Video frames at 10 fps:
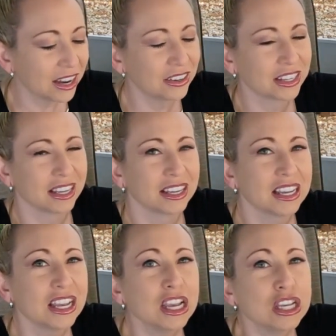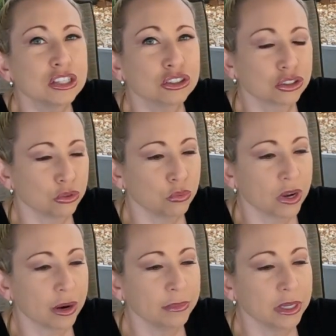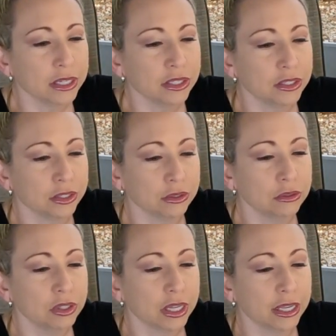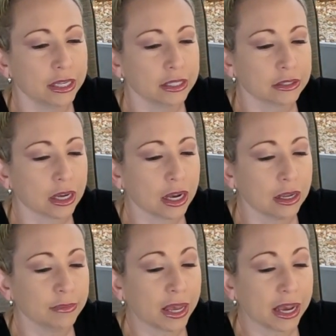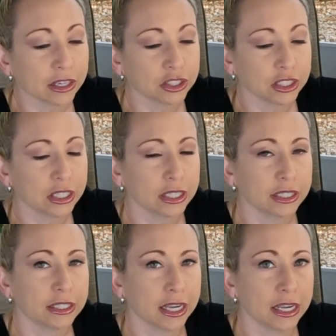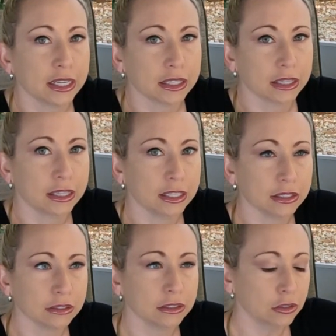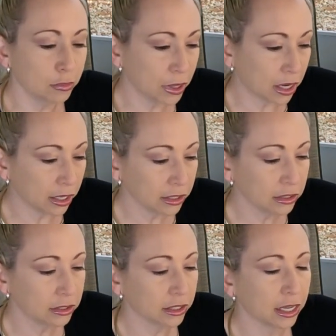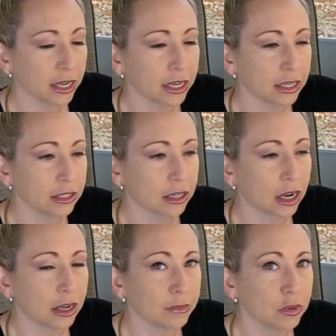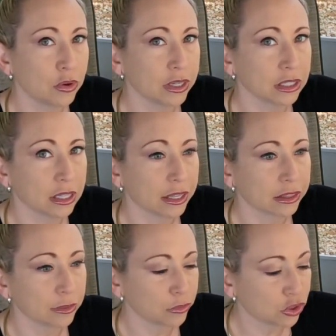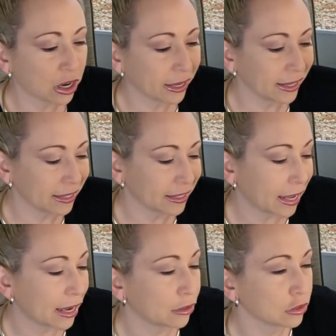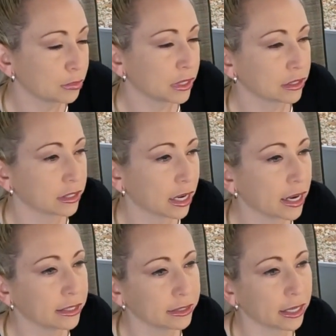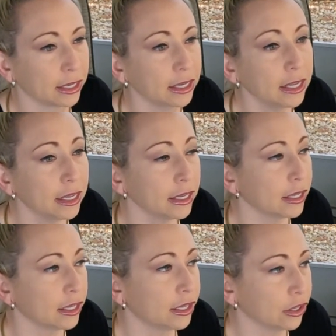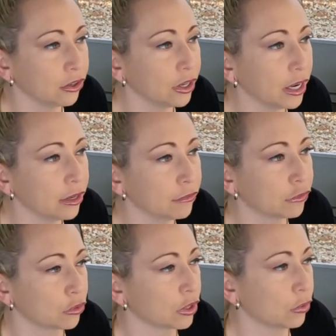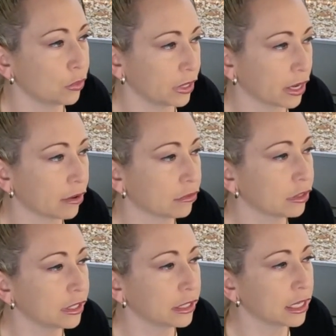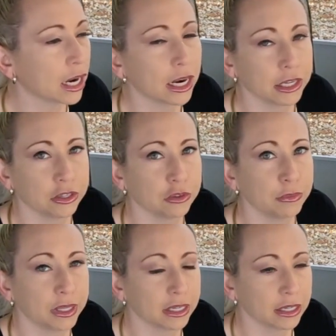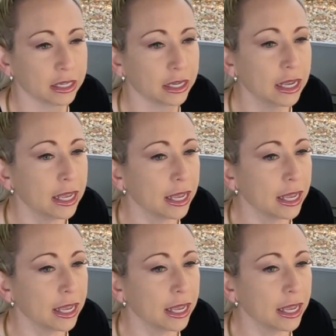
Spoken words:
Okay. So what I'm gonna do is I'm actually gonna take these little pods and I'm going to let them dry in the house because, like I said, here in Florida we have really high humidity,